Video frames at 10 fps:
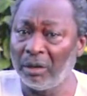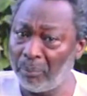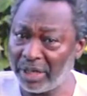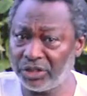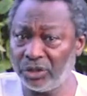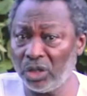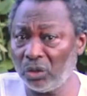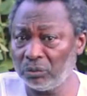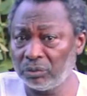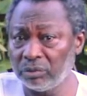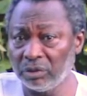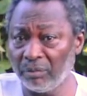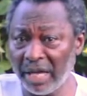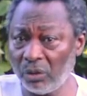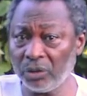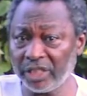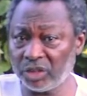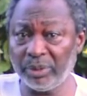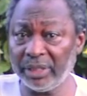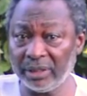But my own
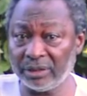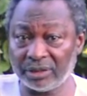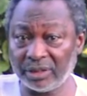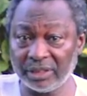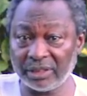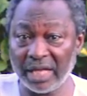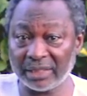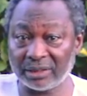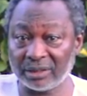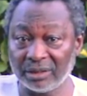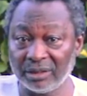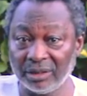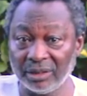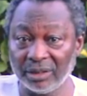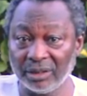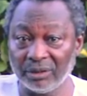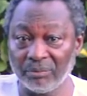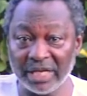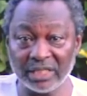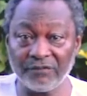experience is that
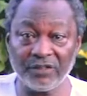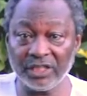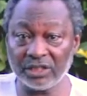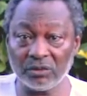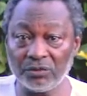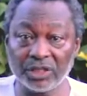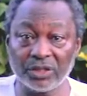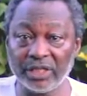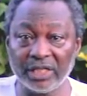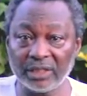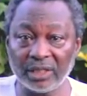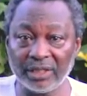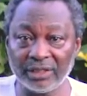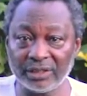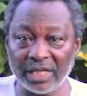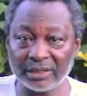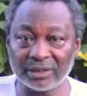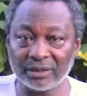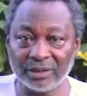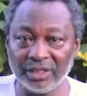my definition of the Creator is that
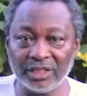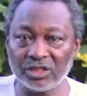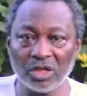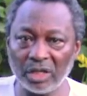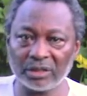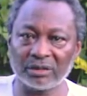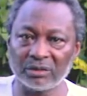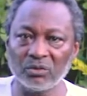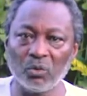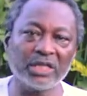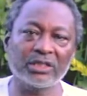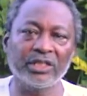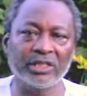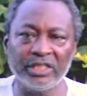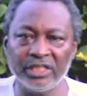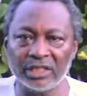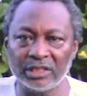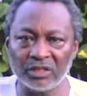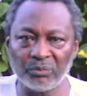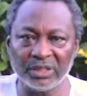He's not what the
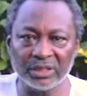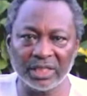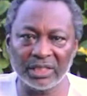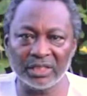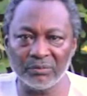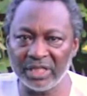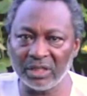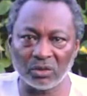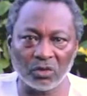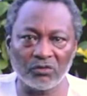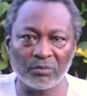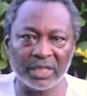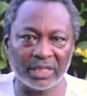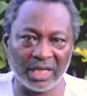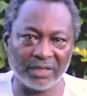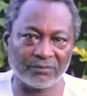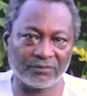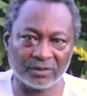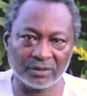religions have been telling me over my life.